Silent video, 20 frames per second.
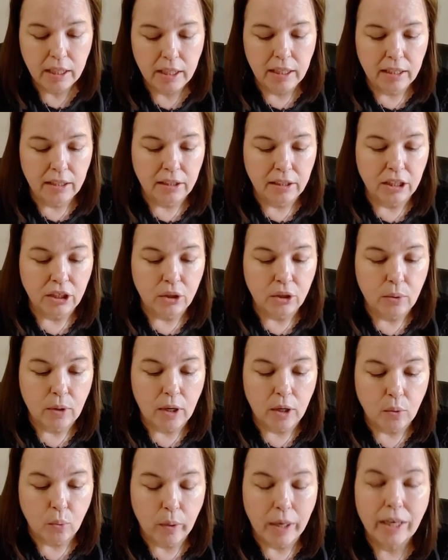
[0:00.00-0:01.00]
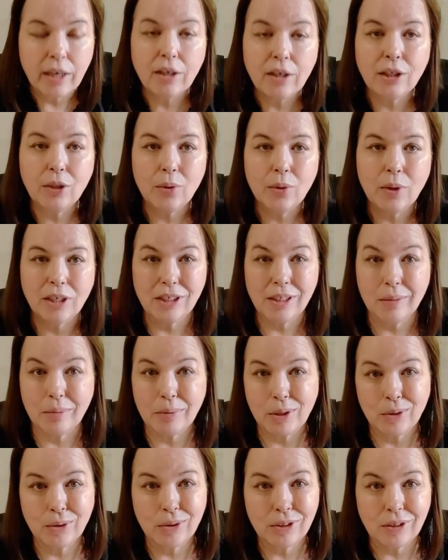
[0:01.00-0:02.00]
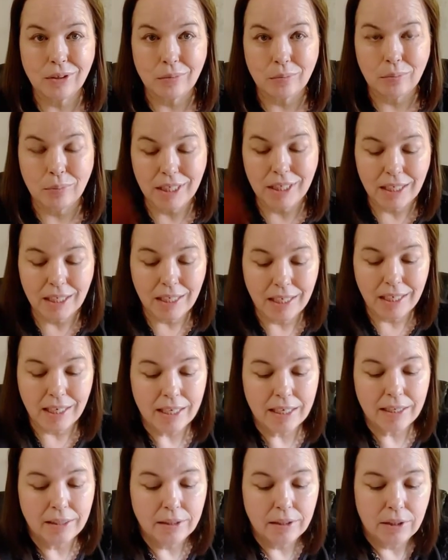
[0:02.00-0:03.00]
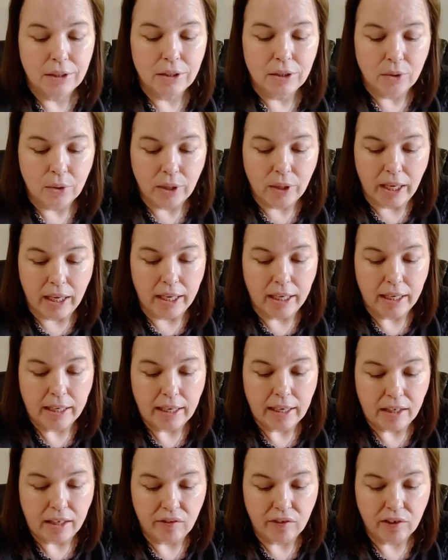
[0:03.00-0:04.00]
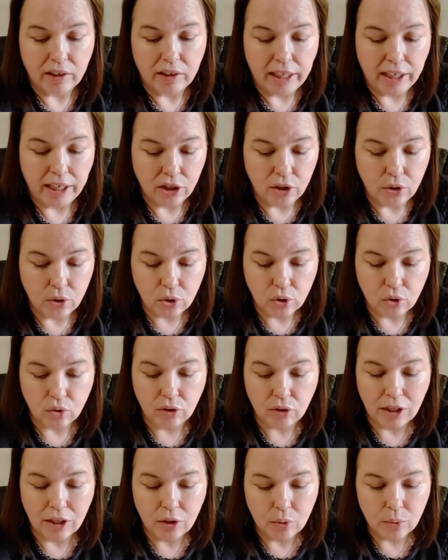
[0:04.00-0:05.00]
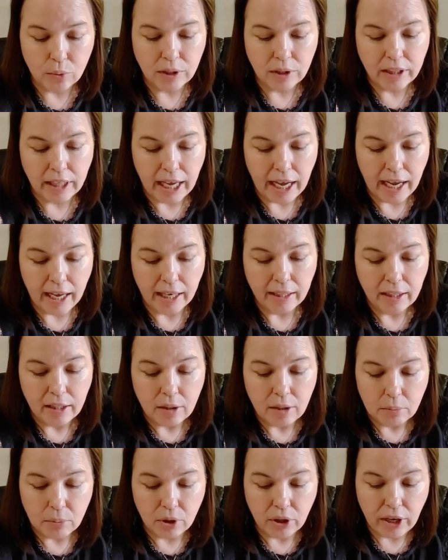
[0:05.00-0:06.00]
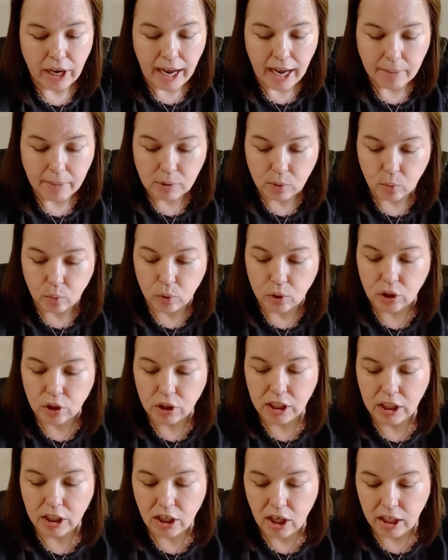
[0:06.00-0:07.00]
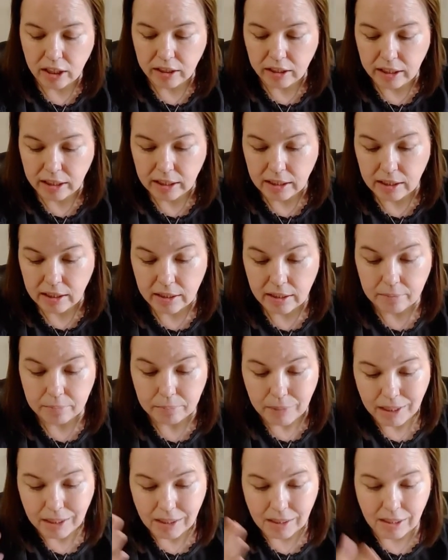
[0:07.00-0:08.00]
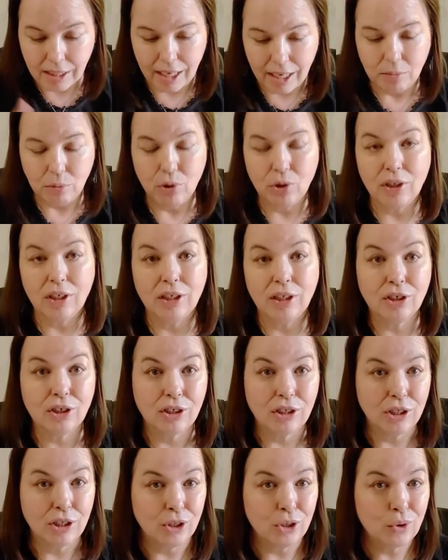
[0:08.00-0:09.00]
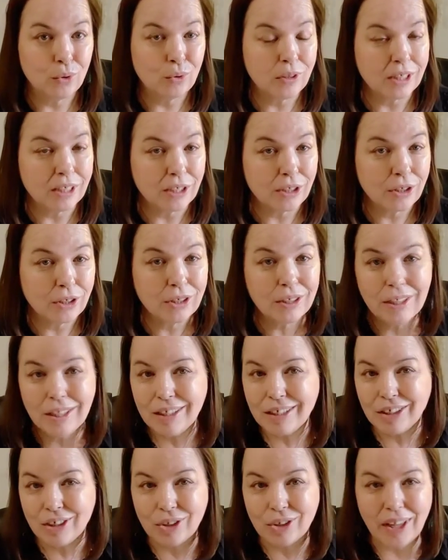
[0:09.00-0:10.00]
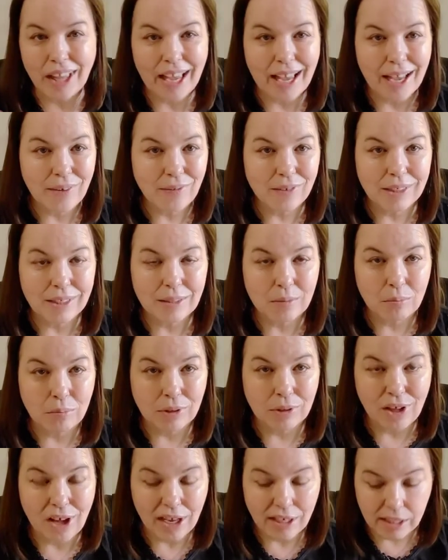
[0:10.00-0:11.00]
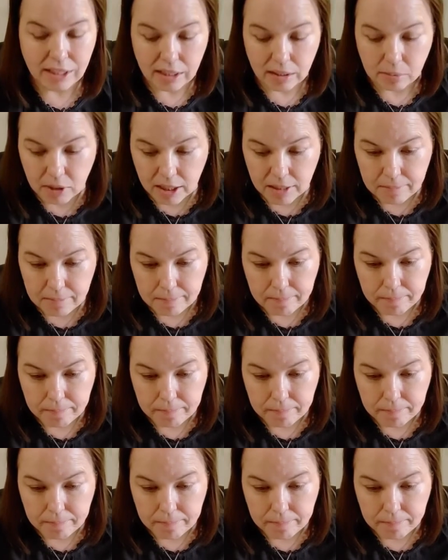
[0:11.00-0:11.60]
that you are where you are supposed to be? Okay, I feel like you struggle with that. Perhaps working on this, by the time you get into the new year, you'll have this blossoming,